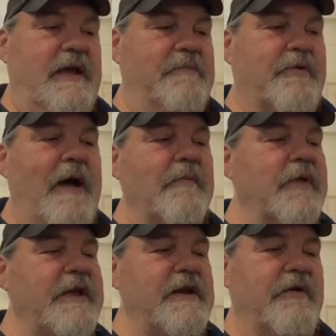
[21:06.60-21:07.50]

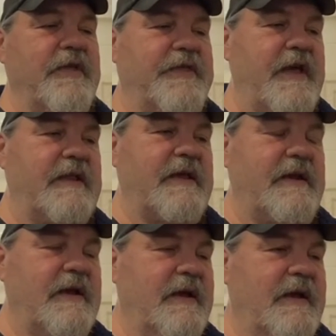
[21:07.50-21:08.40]
probably you know the thing that
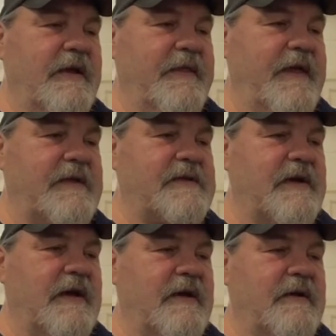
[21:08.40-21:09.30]
that
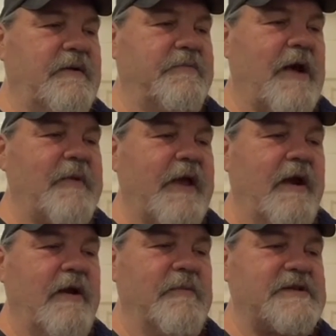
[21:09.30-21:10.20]
uh, probably got
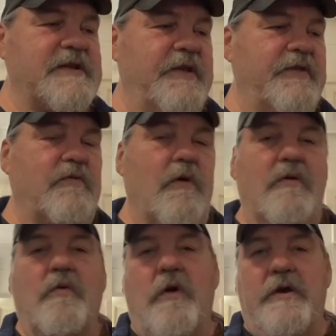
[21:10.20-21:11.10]
under my skin. The
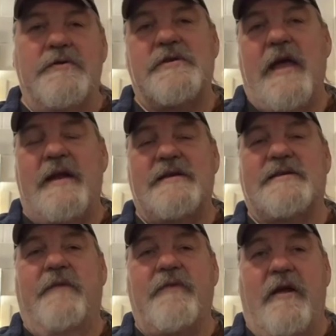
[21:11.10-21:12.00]
Road Warriors had a
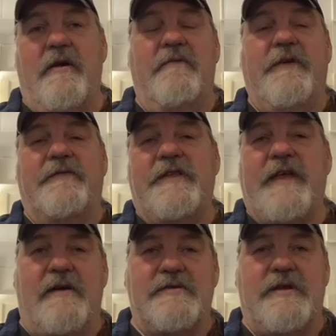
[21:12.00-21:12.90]
seven hundred fifty
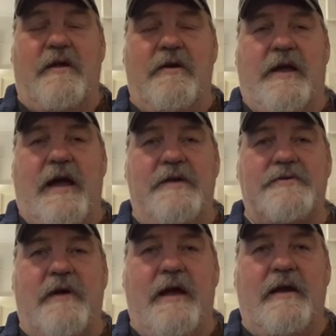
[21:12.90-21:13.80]
thousand dollar
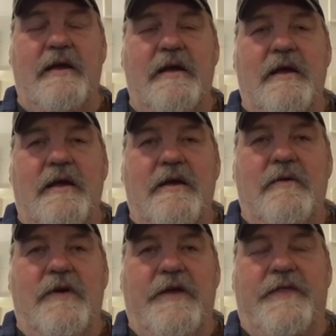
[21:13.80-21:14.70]
contract
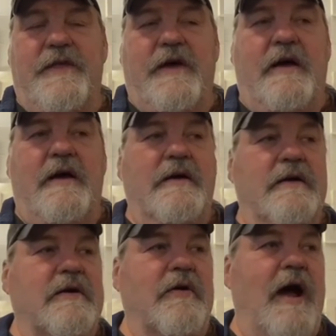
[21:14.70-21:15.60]
with uh,
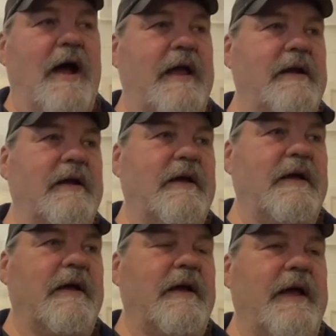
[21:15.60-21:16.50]
Crockett,
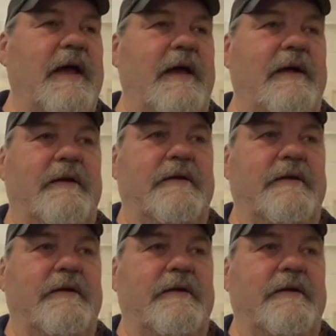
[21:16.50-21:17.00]
and